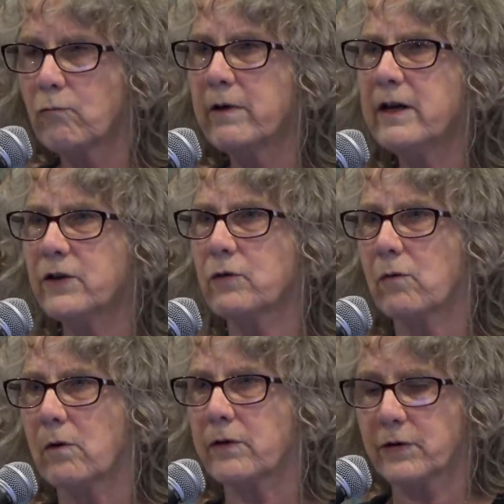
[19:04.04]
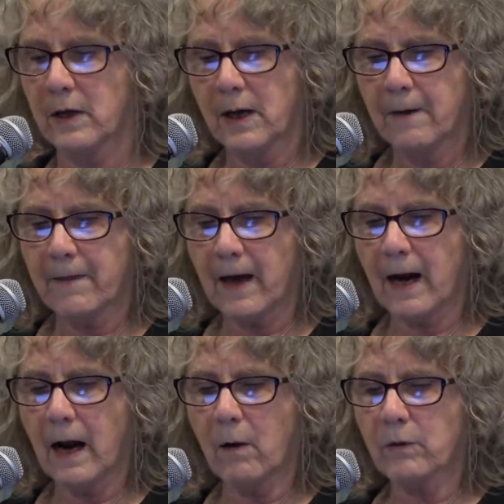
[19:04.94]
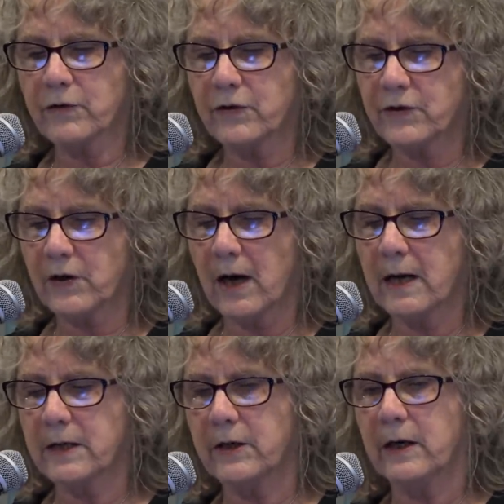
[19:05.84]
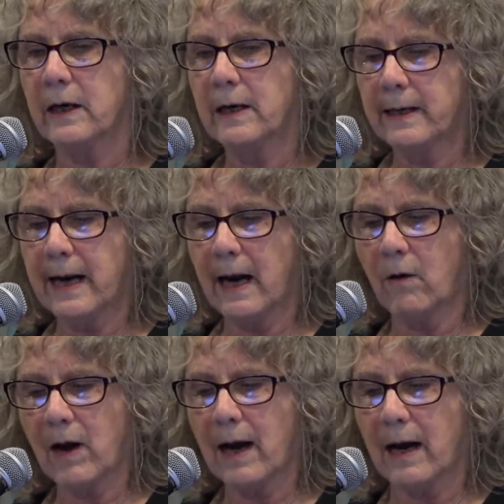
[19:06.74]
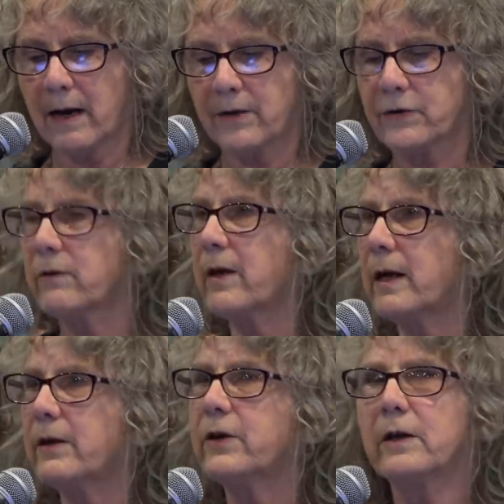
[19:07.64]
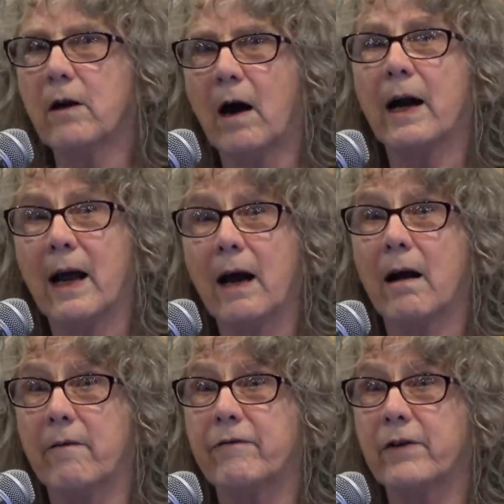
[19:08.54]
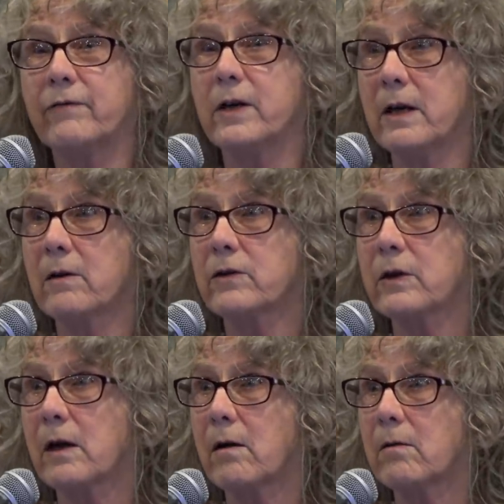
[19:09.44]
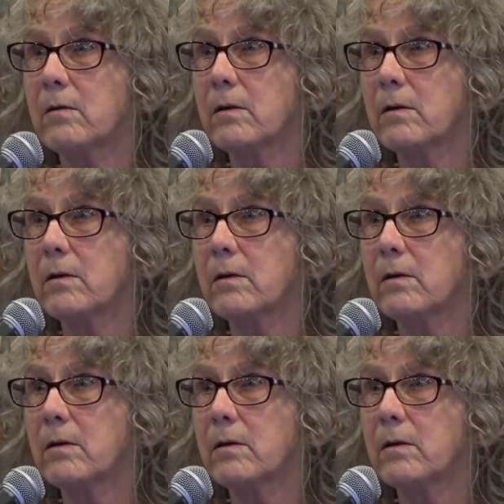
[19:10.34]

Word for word: resource that our society now has that it did not have 50 years ago.